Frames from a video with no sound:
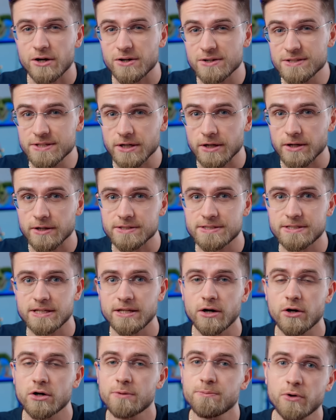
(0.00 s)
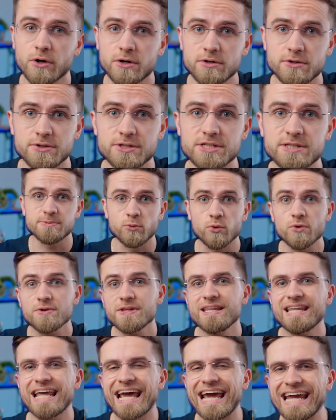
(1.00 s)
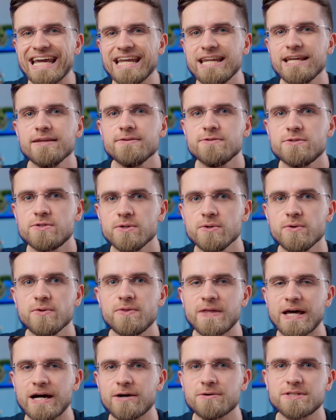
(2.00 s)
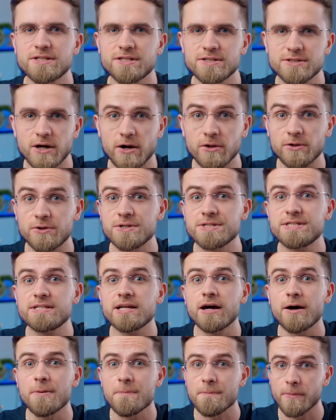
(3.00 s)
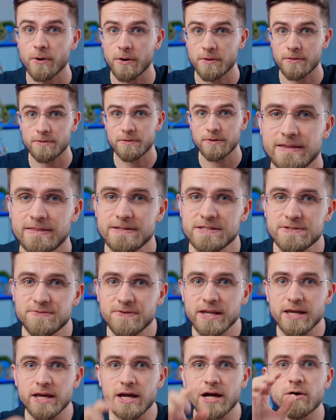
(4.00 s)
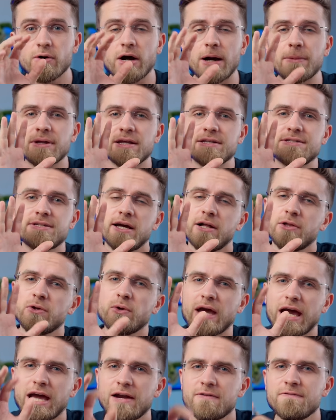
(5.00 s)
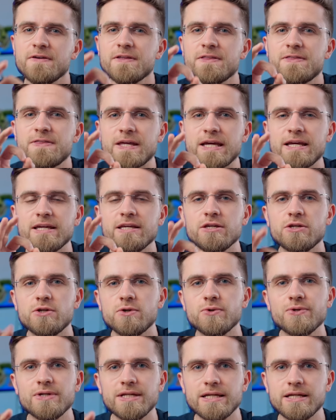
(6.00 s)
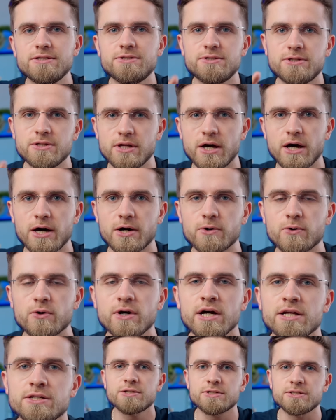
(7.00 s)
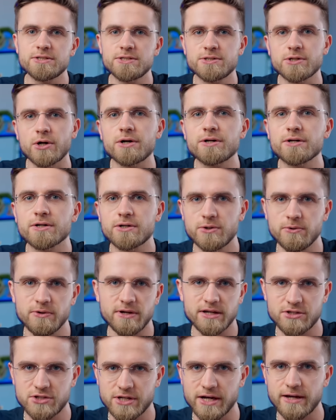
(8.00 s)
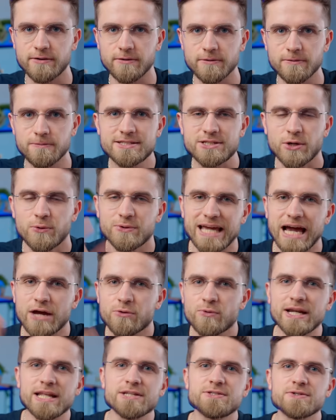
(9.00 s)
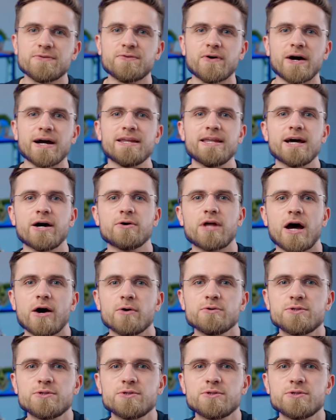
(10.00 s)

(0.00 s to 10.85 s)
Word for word: earns us and our partners more than $82,000 a month. In this video, I'm gonna tell you everything you need to know to start a cooking channel. So get ready to find out how